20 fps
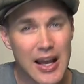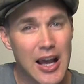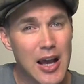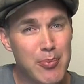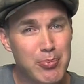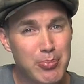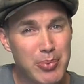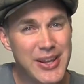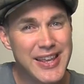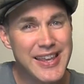
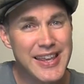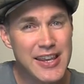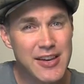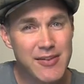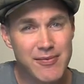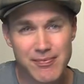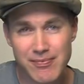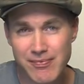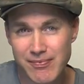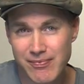a
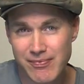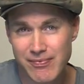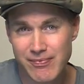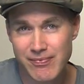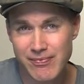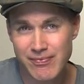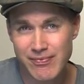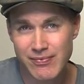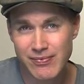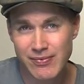B,
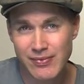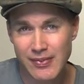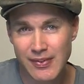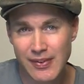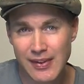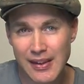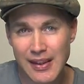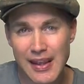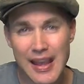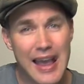
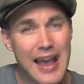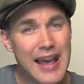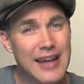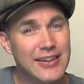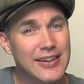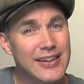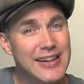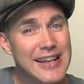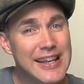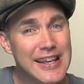
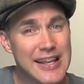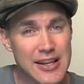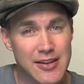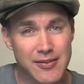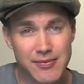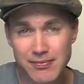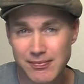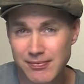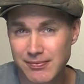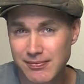and an E.